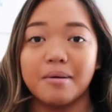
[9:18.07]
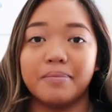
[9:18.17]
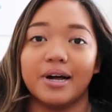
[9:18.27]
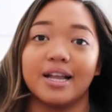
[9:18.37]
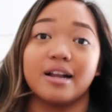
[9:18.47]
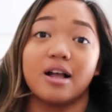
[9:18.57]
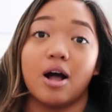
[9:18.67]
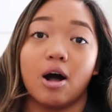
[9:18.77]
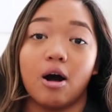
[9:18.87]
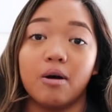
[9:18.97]
But
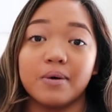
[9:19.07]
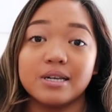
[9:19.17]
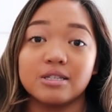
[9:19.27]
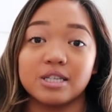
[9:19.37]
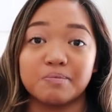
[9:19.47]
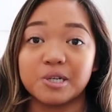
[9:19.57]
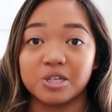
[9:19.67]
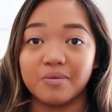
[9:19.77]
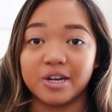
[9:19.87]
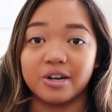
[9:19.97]
always,
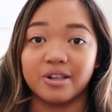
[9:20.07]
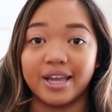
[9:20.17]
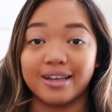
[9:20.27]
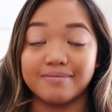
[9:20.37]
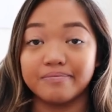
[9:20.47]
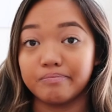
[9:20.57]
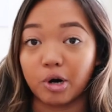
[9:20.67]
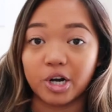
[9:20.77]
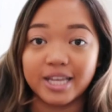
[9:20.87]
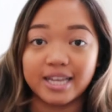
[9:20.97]
especially when you're like
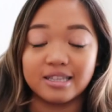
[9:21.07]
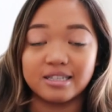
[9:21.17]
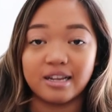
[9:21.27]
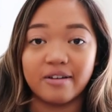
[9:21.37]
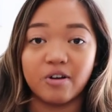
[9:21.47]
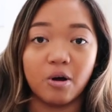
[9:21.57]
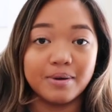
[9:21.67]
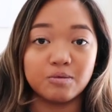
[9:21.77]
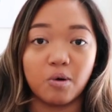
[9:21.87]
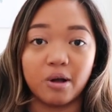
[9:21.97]
partying and stuff,
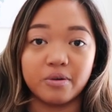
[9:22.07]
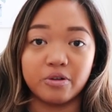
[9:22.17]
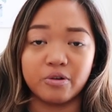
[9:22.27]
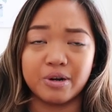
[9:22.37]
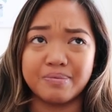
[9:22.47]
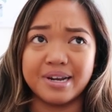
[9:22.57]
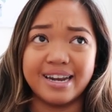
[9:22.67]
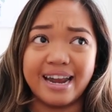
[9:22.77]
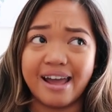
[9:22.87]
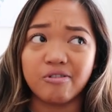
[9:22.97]
always walk with a group,
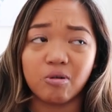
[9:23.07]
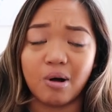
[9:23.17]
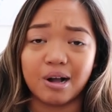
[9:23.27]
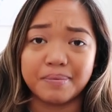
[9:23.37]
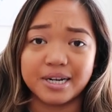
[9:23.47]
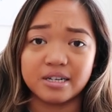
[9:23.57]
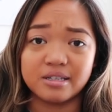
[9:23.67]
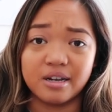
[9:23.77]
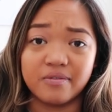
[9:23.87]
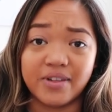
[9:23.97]
never walk by
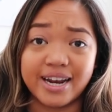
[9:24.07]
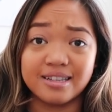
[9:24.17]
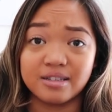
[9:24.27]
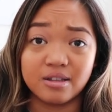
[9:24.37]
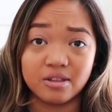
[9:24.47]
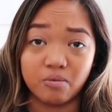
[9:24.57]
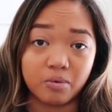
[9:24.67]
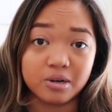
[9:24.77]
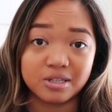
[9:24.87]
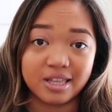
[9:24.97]
yourself. That is the
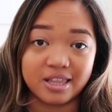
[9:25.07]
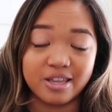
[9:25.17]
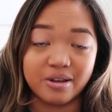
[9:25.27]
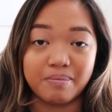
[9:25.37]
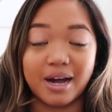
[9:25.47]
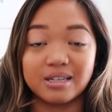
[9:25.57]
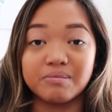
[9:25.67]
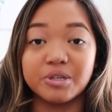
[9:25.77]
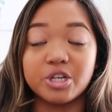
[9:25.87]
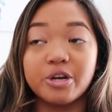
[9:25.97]
worst thing that you could
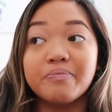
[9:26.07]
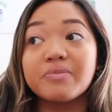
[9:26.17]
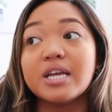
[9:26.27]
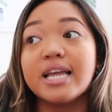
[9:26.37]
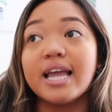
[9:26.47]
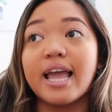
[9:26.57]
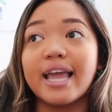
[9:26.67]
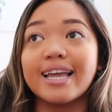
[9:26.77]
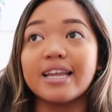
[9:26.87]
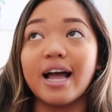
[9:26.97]
possibly do.
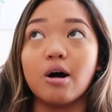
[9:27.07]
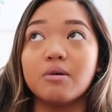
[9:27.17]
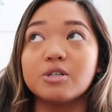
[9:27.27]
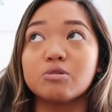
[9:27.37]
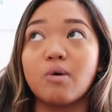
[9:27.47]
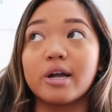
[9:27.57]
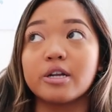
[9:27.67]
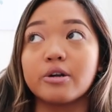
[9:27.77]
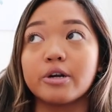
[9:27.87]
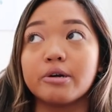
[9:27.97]
And yeah, always just walk
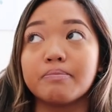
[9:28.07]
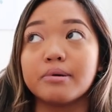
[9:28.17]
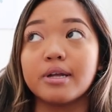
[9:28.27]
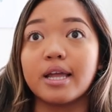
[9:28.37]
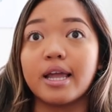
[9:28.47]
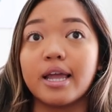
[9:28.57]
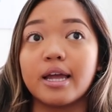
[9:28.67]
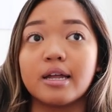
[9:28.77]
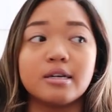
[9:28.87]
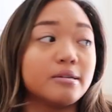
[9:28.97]
in a group
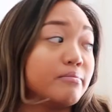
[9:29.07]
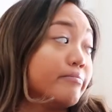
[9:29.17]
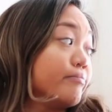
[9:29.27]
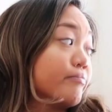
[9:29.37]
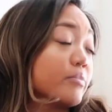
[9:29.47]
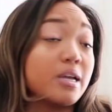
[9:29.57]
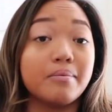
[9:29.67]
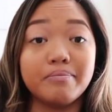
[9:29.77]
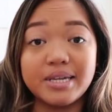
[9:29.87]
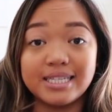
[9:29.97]
and
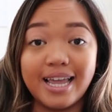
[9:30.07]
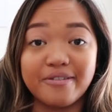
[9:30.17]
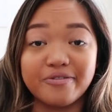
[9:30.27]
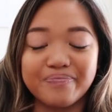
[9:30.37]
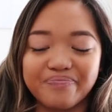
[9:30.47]
be safe.